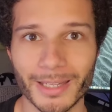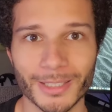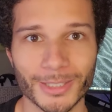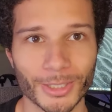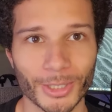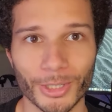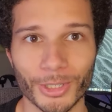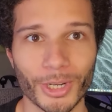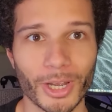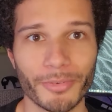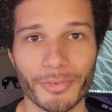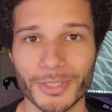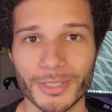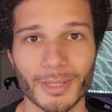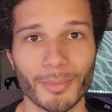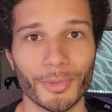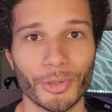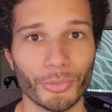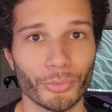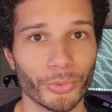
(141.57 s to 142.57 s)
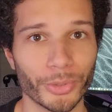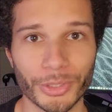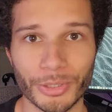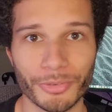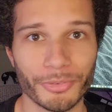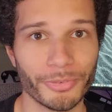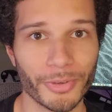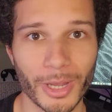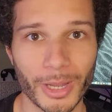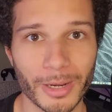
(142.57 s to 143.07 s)
it started off as something really
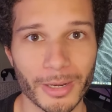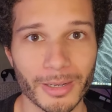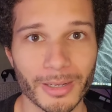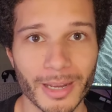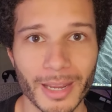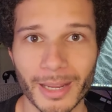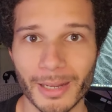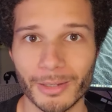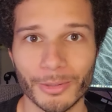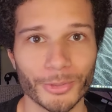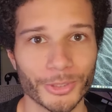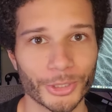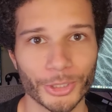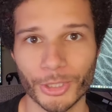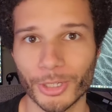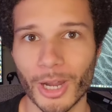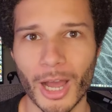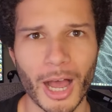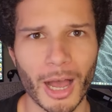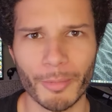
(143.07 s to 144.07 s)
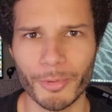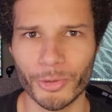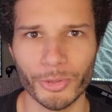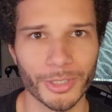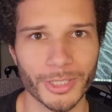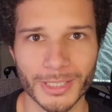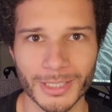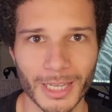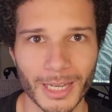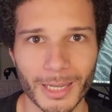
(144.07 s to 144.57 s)
fun and it was a good hobby on
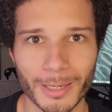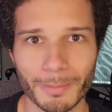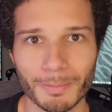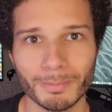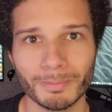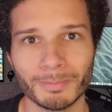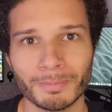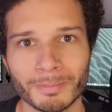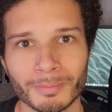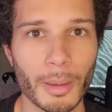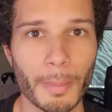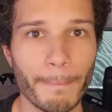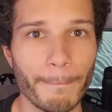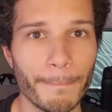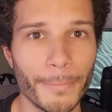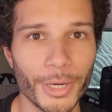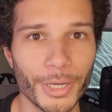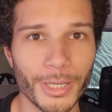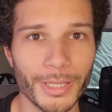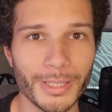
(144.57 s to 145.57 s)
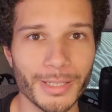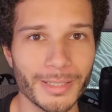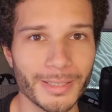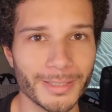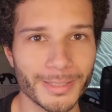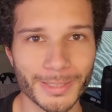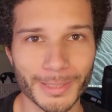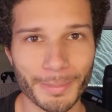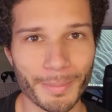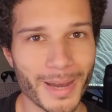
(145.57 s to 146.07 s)
the side. But
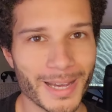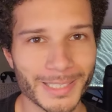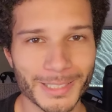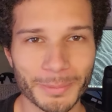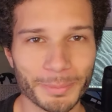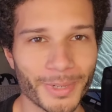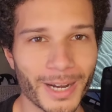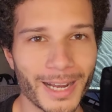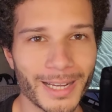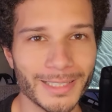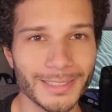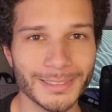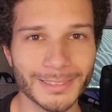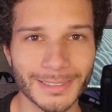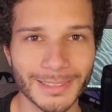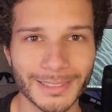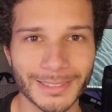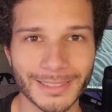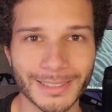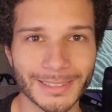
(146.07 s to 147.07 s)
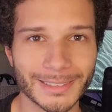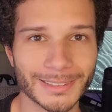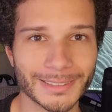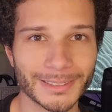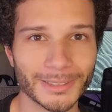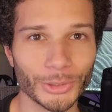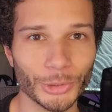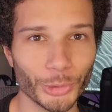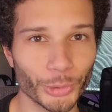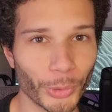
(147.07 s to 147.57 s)
to my surprise, like it's
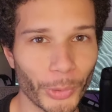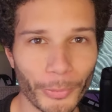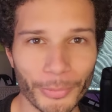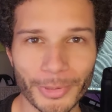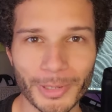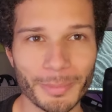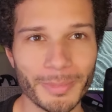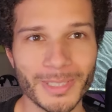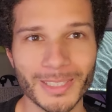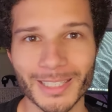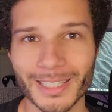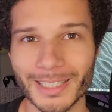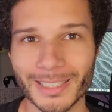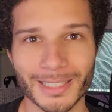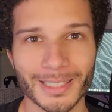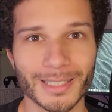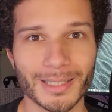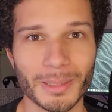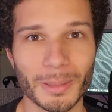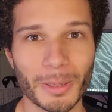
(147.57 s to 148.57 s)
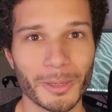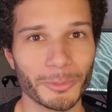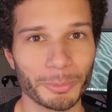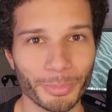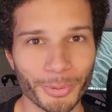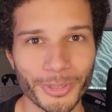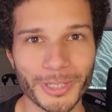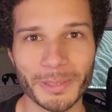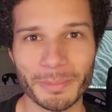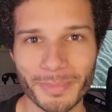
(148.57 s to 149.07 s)
growing to be like a
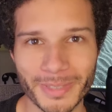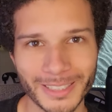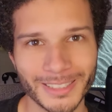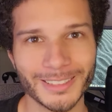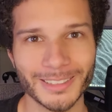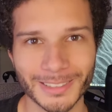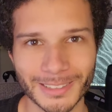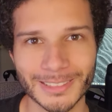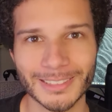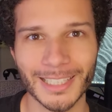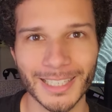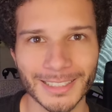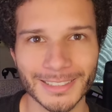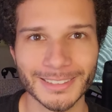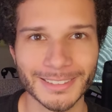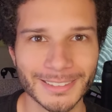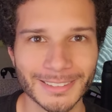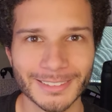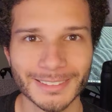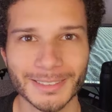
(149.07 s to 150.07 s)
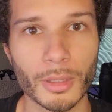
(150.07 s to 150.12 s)
pretty big success.